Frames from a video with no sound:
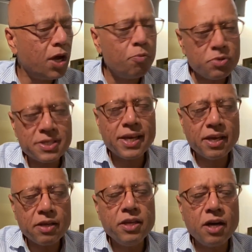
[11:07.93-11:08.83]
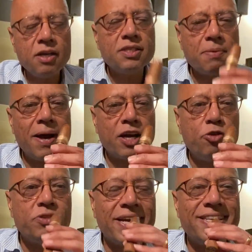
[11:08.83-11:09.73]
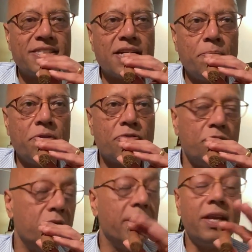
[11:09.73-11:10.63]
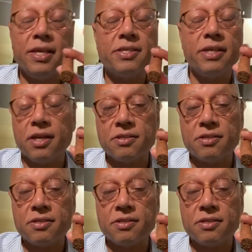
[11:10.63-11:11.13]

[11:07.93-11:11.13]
would say a young tobacco taste coming through. It is a young